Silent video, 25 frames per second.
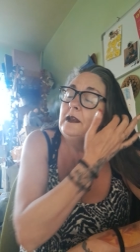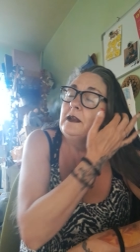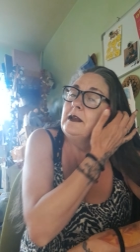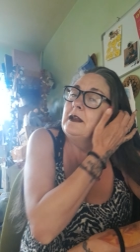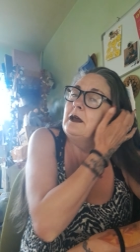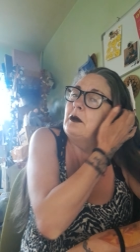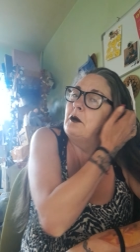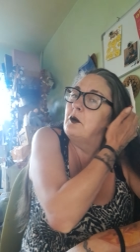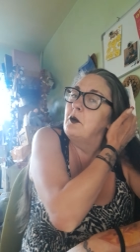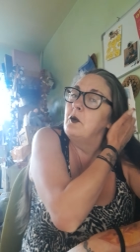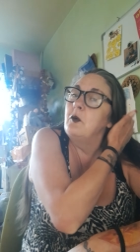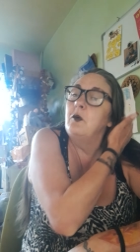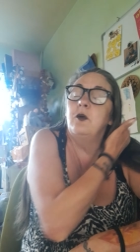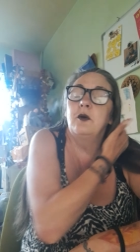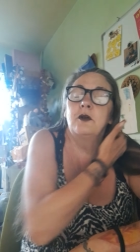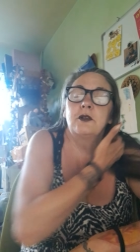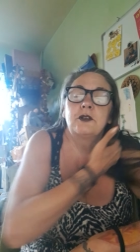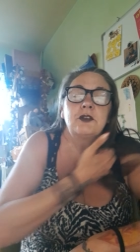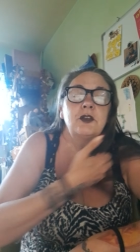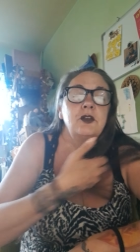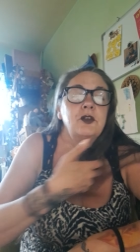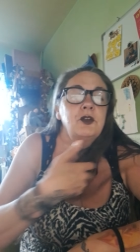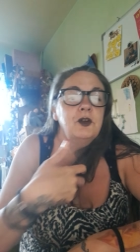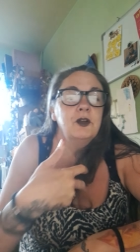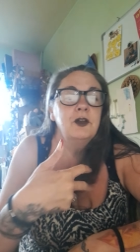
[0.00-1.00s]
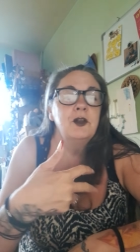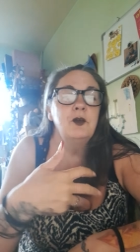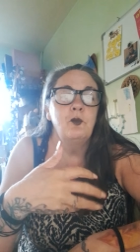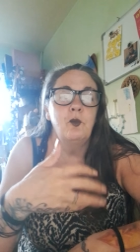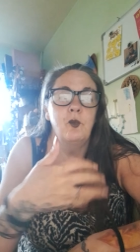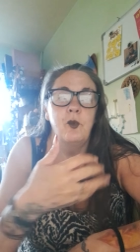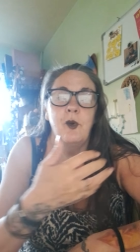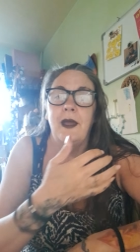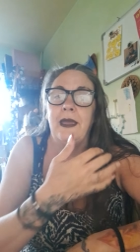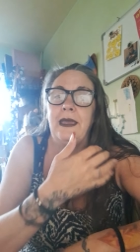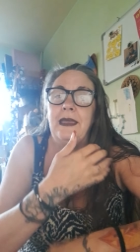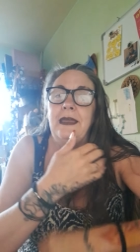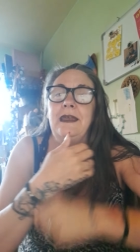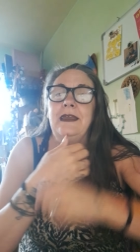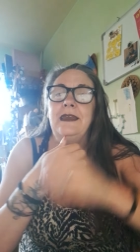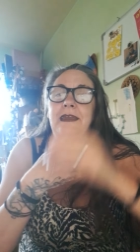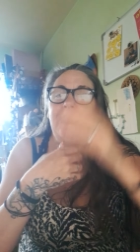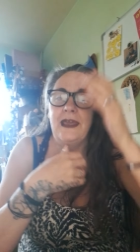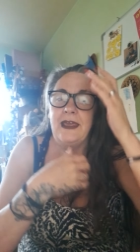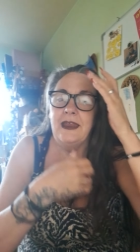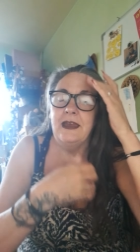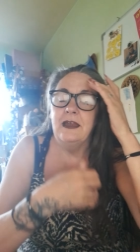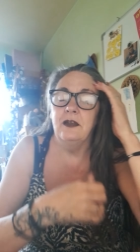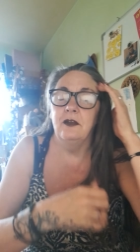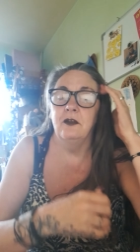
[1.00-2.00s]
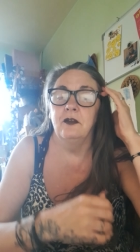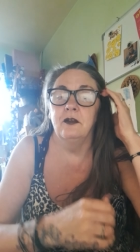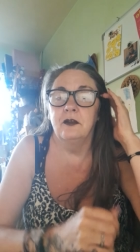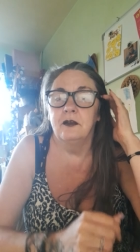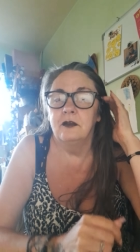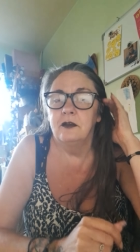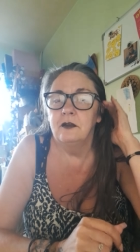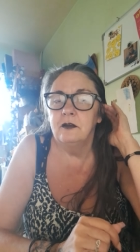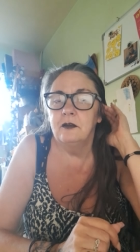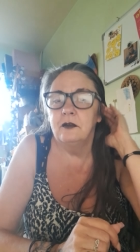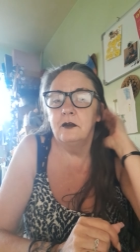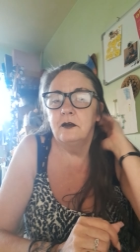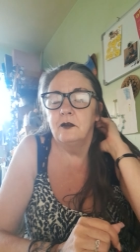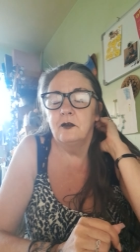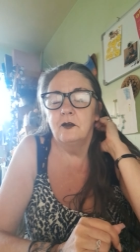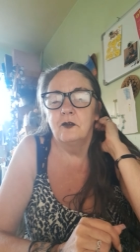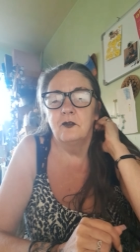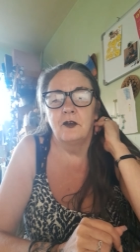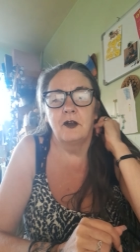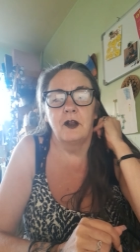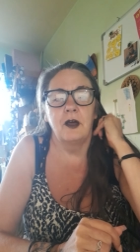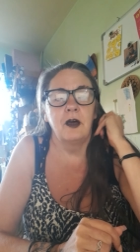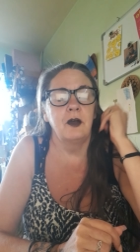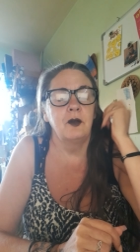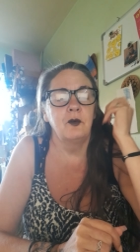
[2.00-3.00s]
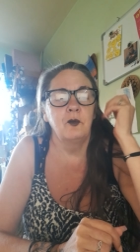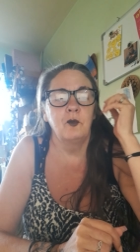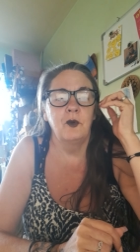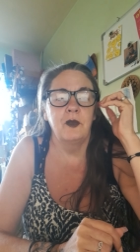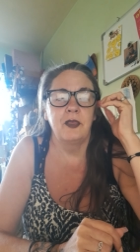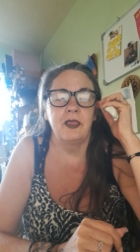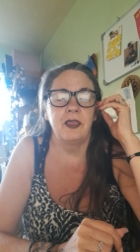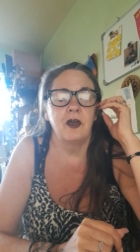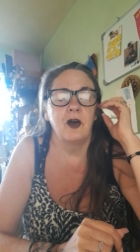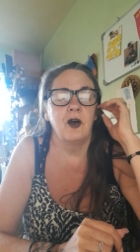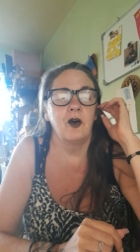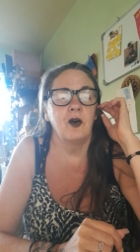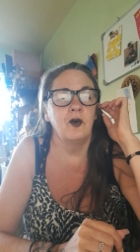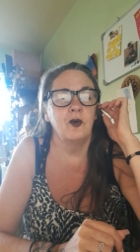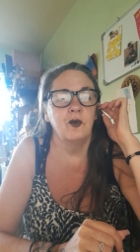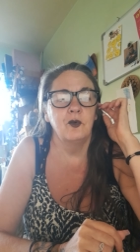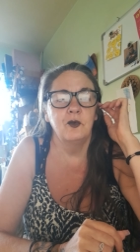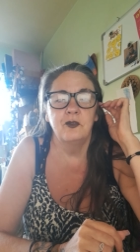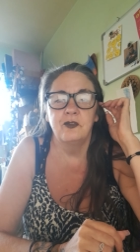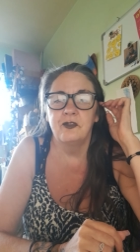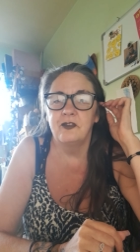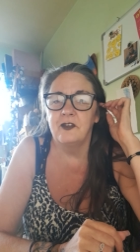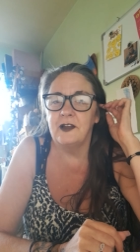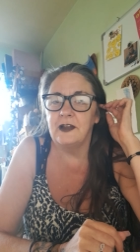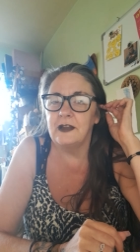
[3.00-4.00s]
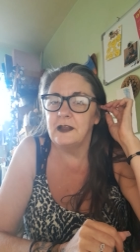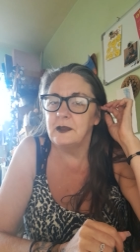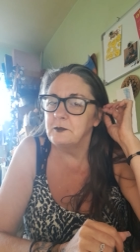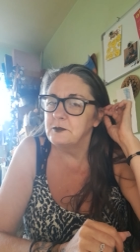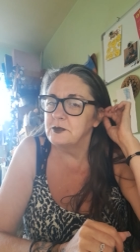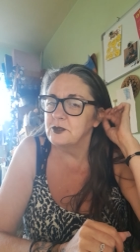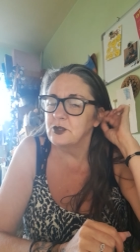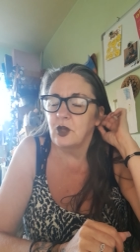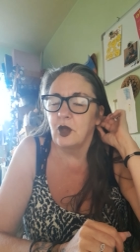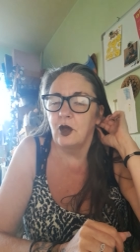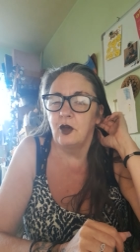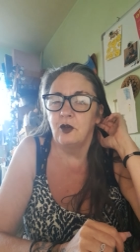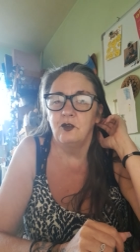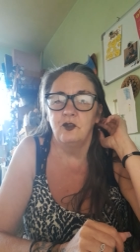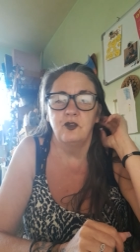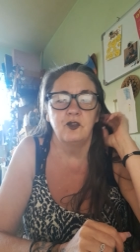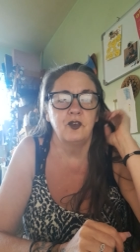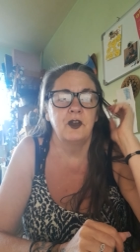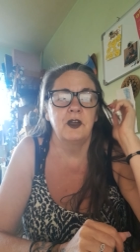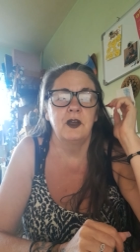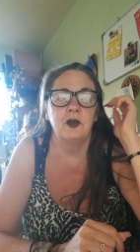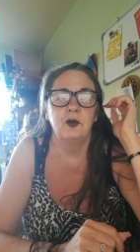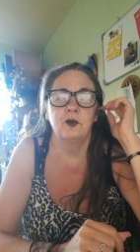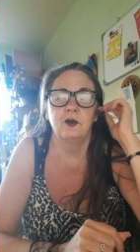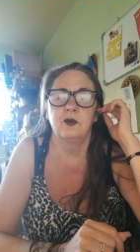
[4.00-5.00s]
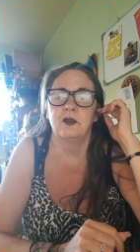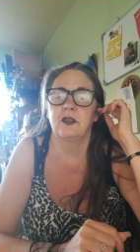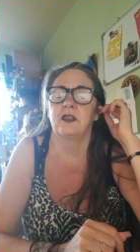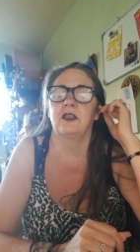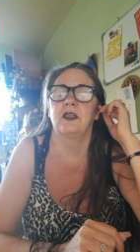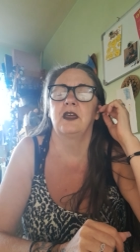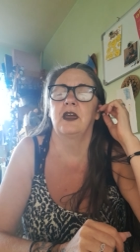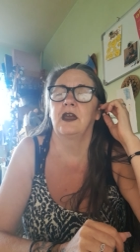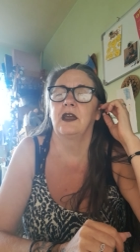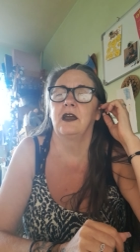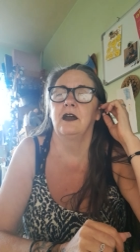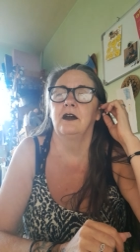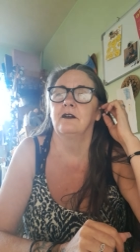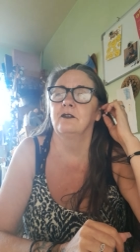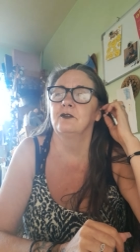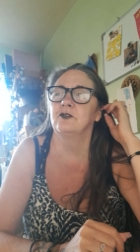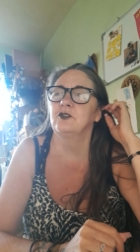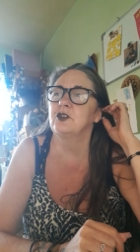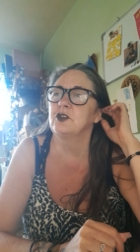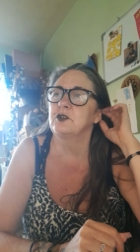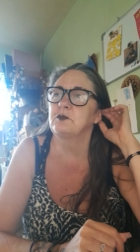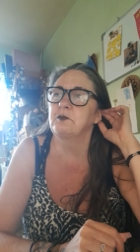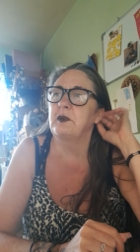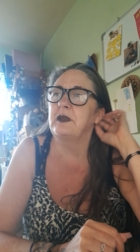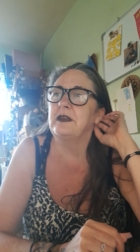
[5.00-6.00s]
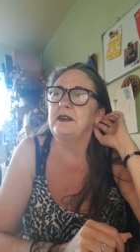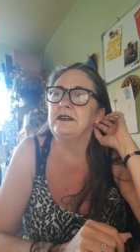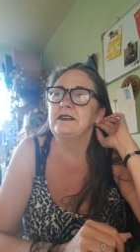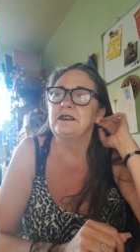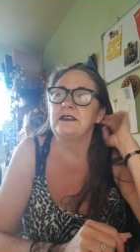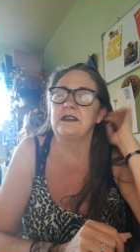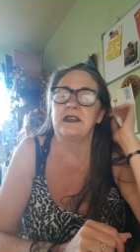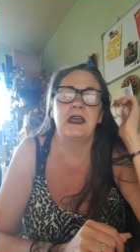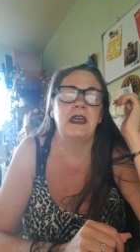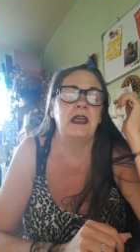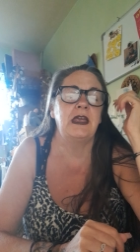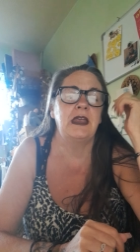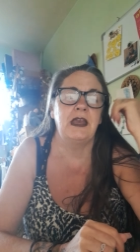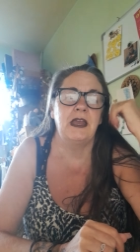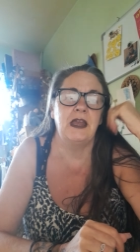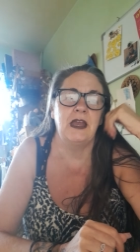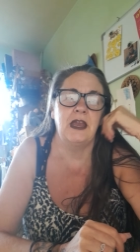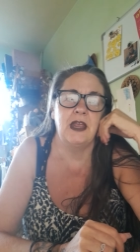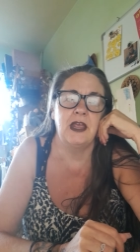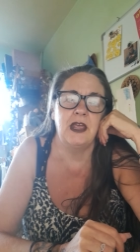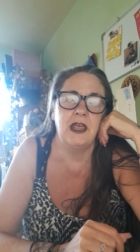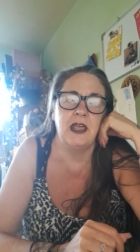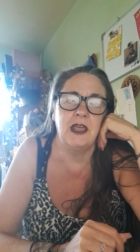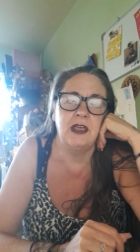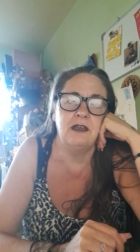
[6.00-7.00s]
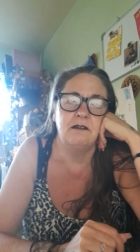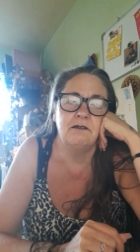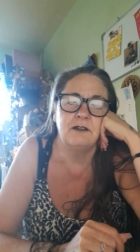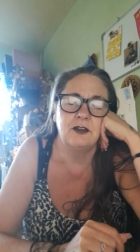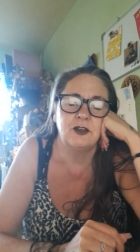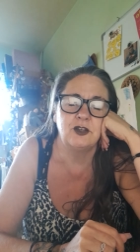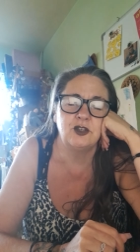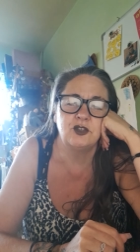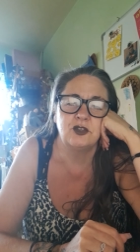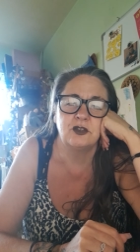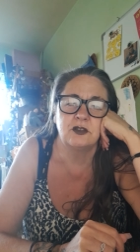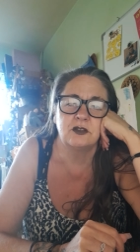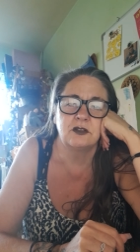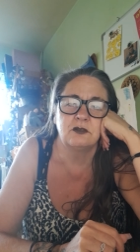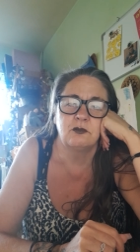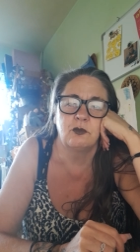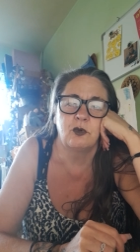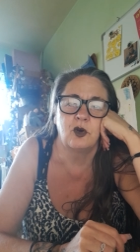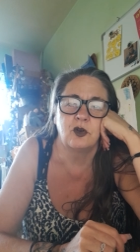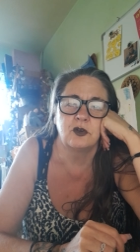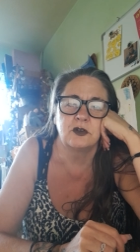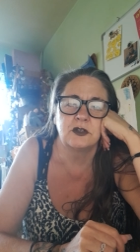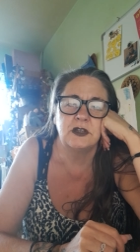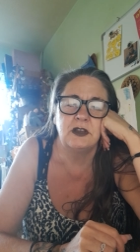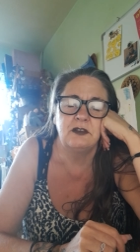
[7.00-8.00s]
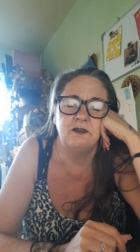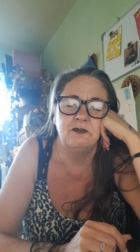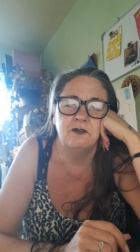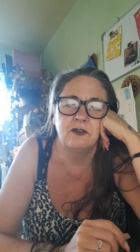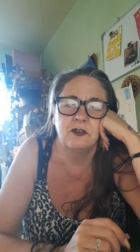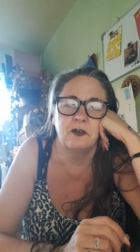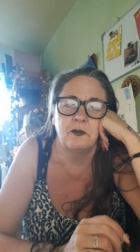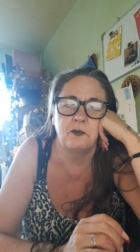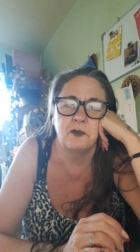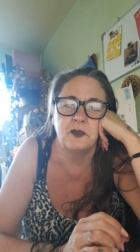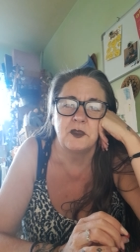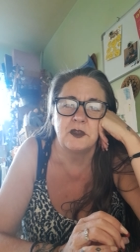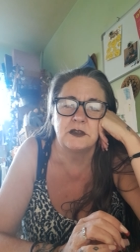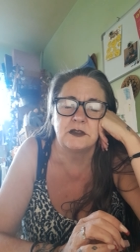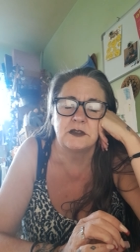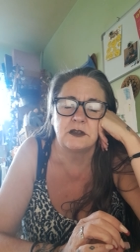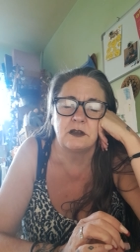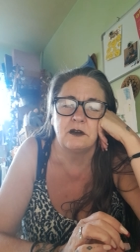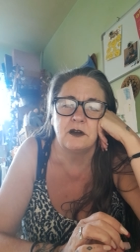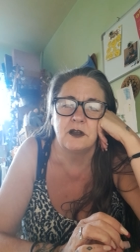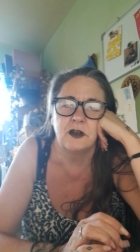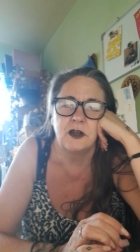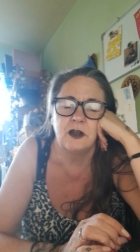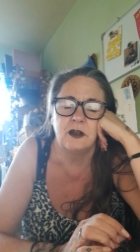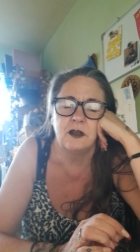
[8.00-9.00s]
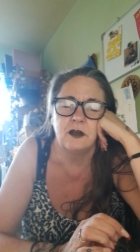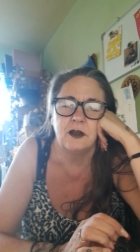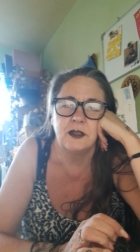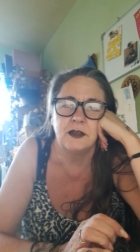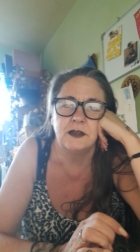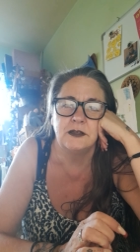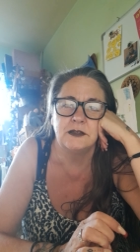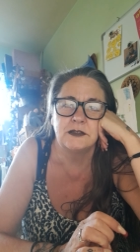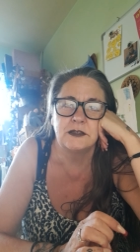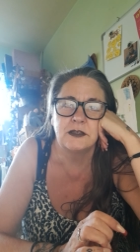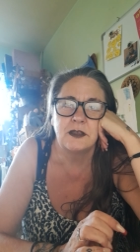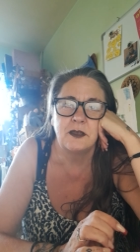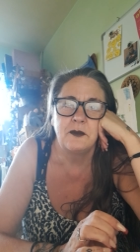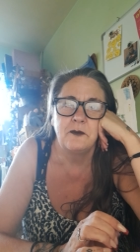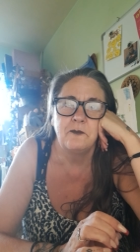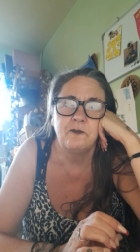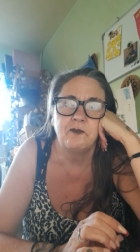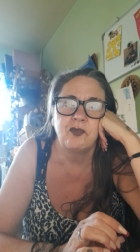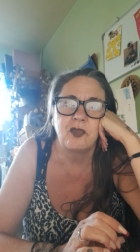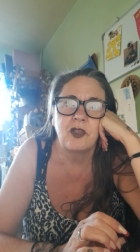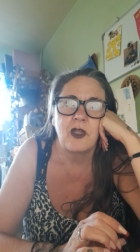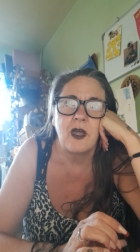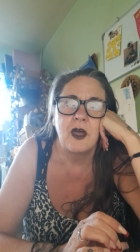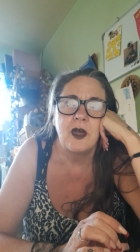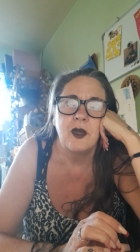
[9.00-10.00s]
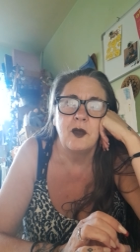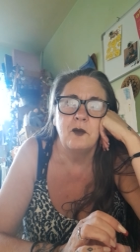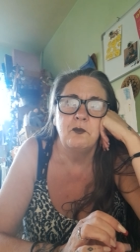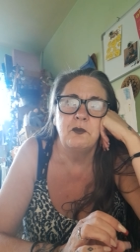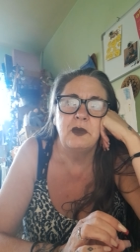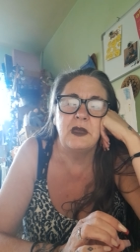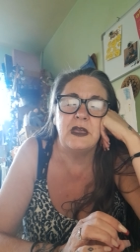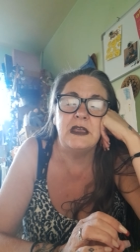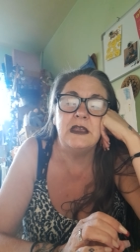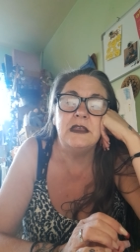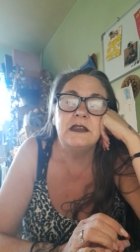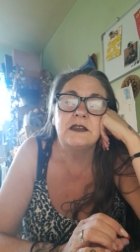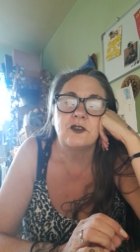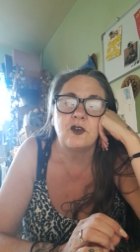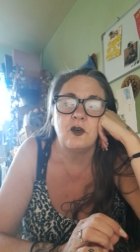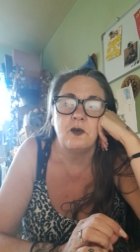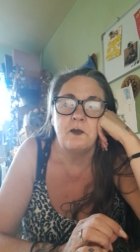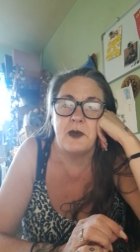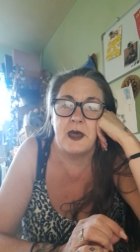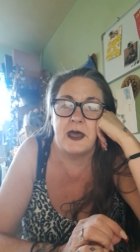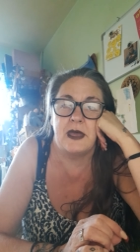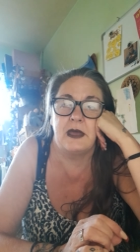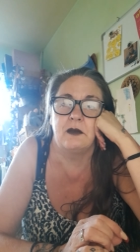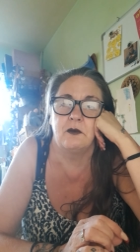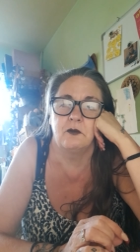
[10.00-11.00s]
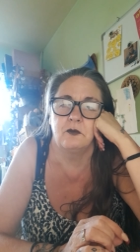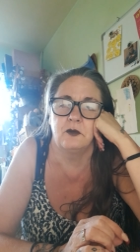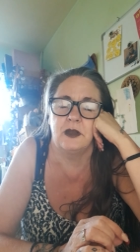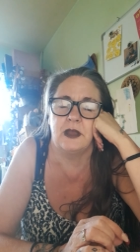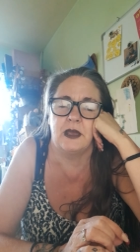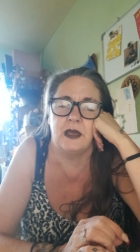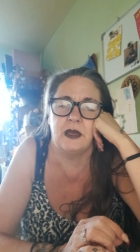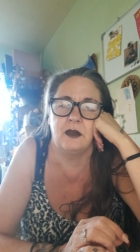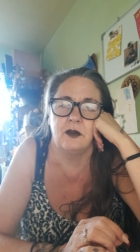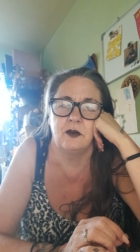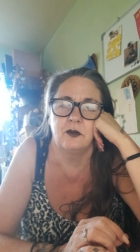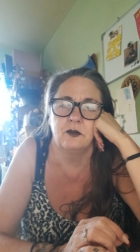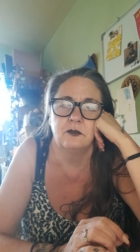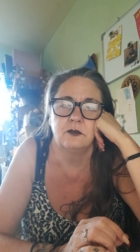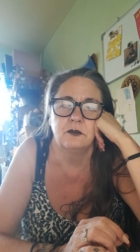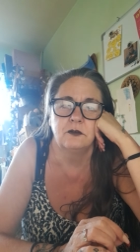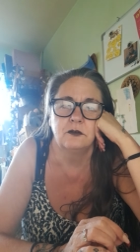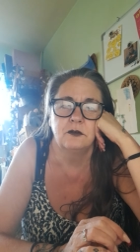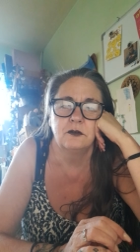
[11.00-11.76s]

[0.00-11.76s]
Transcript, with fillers: Now, I wasn't going to wade in like with the whole Philip Schofield thing. I've just been sitting here and just watching from the sidelines. But he's come out now.